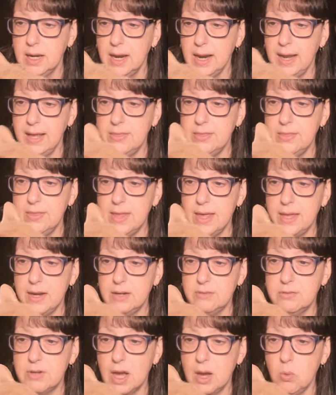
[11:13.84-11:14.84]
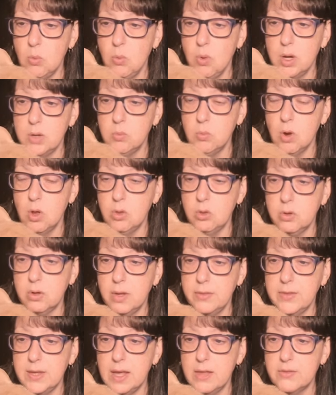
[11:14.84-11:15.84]
and then I've got one roller
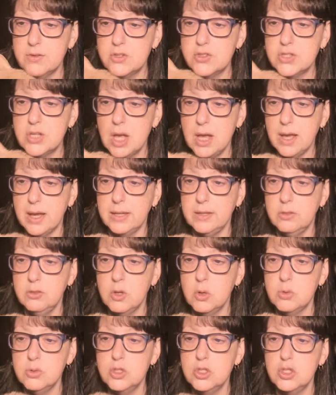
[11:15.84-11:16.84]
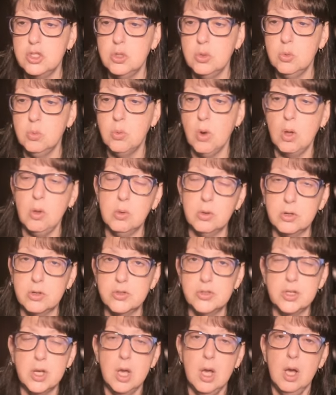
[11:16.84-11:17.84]
on the other side. Those two
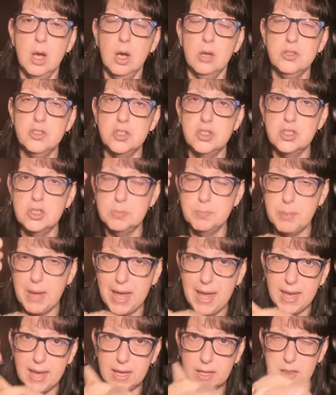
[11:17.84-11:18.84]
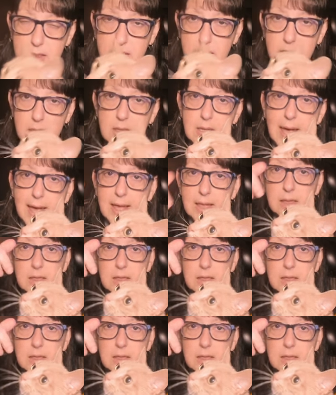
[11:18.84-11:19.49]
rollers span that